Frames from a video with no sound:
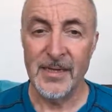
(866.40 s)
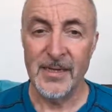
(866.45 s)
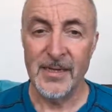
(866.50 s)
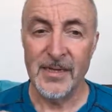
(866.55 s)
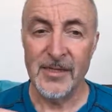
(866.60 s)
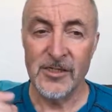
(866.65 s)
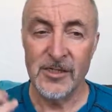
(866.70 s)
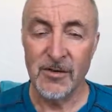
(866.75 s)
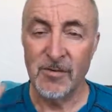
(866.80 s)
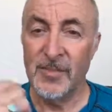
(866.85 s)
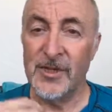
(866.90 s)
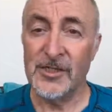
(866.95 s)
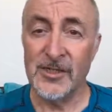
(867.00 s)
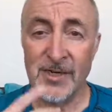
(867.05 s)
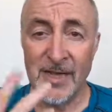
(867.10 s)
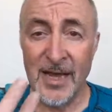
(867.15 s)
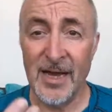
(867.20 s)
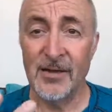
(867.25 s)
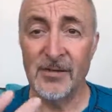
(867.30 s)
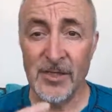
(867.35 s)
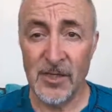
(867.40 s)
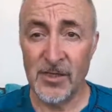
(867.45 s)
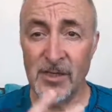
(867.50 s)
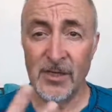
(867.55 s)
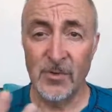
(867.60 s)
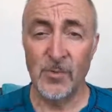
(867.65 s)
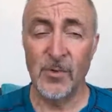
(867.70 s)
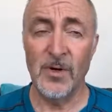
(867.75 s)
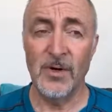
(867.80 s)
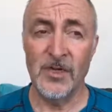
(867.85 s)
So I mentioned how this
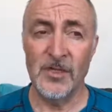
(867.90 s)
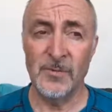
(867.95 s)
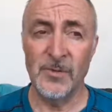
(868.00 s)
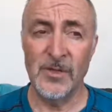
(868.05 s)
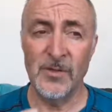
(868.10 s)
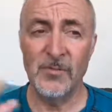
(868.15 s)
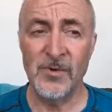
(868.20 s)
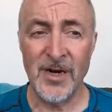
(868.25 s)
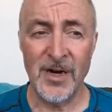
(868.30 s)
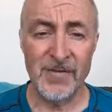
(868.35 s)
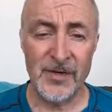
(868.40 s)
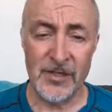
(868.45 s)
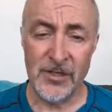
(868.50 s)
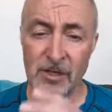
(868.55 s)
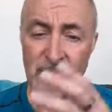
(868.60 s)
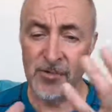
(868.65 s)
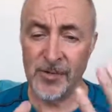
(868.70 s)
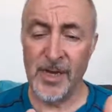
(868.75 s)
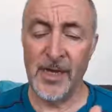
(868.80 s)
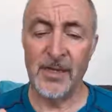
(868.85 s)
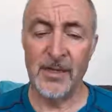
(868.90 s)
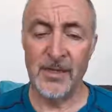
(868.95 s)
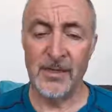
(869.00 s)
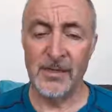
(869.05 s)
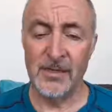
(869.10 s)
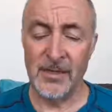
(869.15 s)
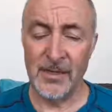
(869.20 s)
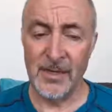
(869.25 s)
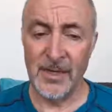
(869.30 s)
thing works, but the one I've actually created,